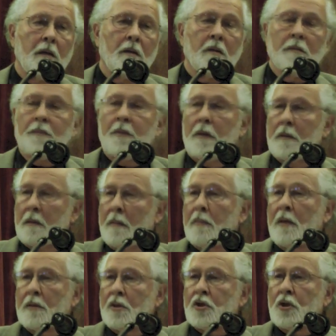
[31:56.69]
or
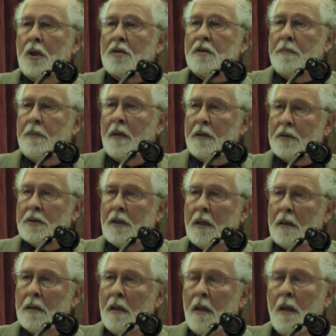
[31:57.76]
among the Shiites of
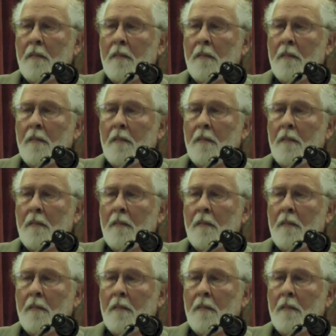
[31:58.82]
Pakistan,